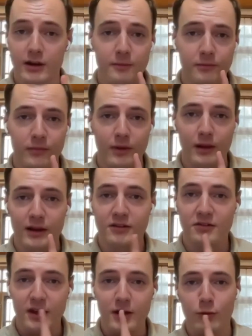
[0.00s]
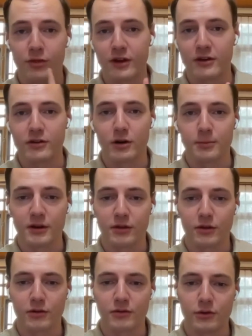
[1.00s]
Let's stay with that topic
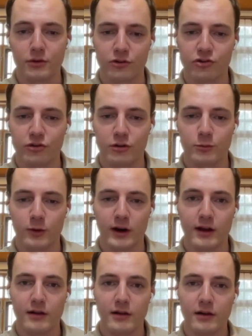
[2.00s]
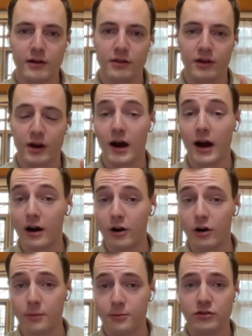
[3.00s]
though for a short while. There are
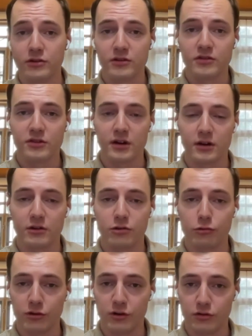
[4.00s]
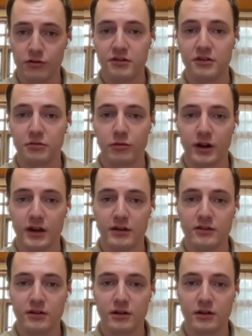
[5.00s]
options to reduce this rate.